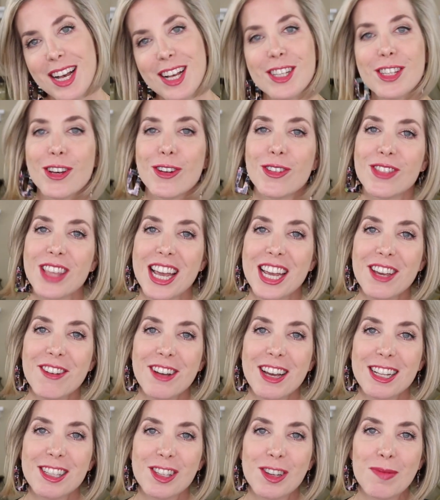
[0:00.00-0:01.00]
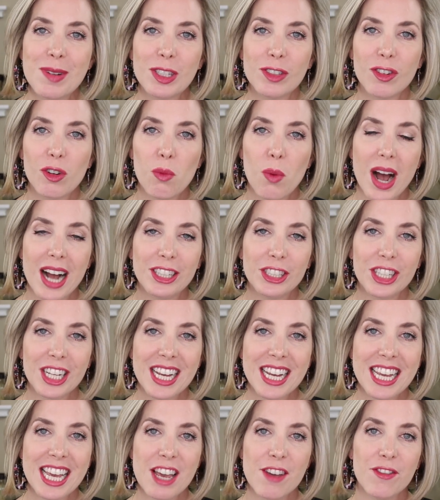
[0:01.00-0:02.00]
So thank you again so much for
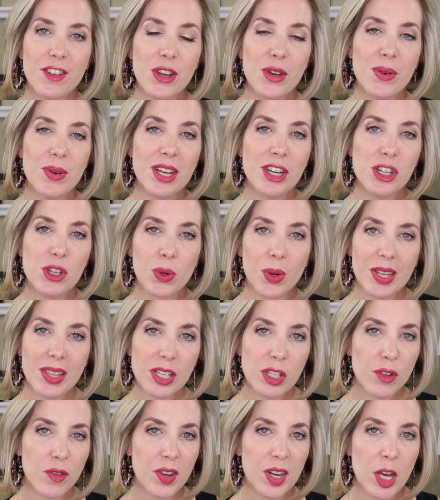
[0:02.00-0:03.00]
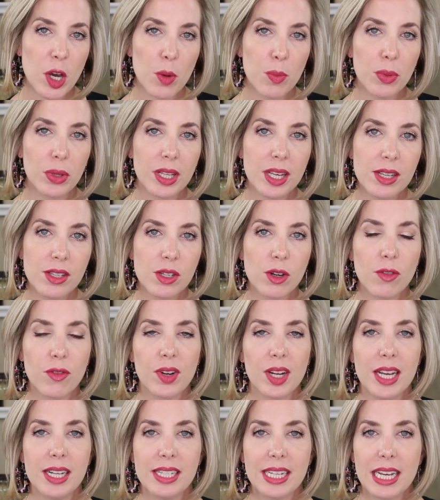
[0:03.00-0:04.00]
watching. If you enjoyed this video, please don't
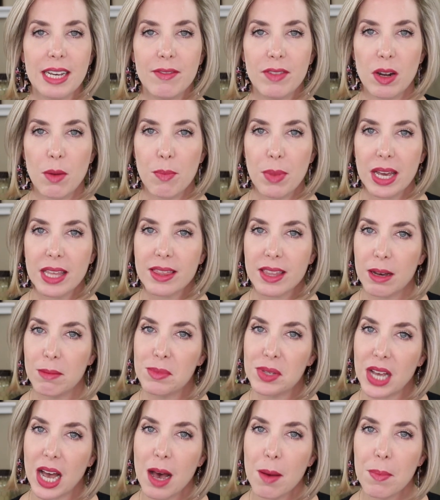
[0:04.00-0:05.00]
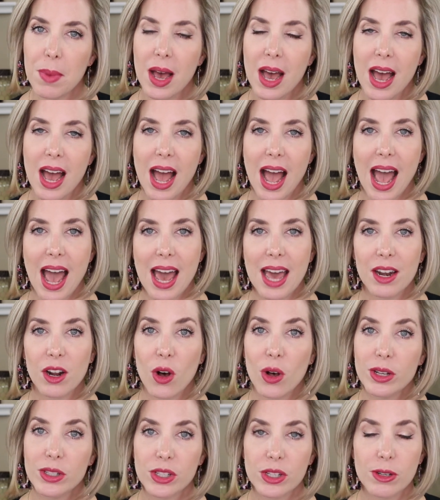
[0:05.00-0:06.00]
forget to give it a big thumbs up. And
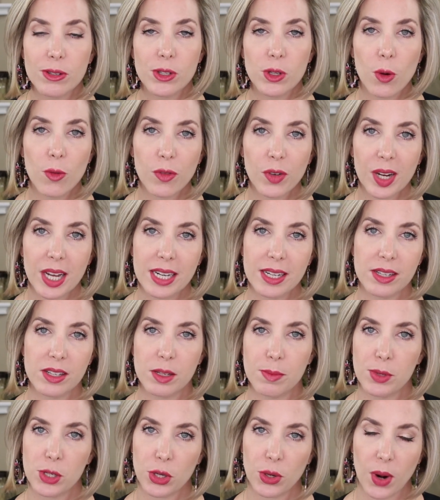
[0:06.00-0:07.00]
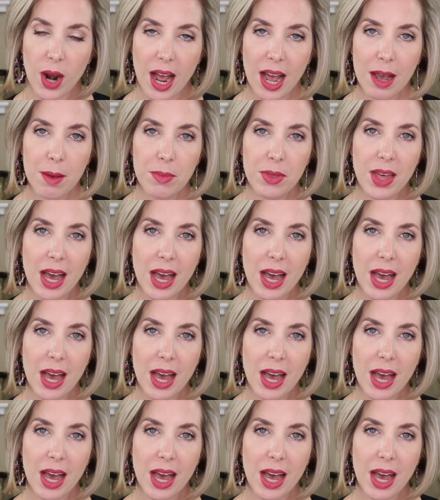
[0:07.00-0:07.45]
also don't forget to subscribe.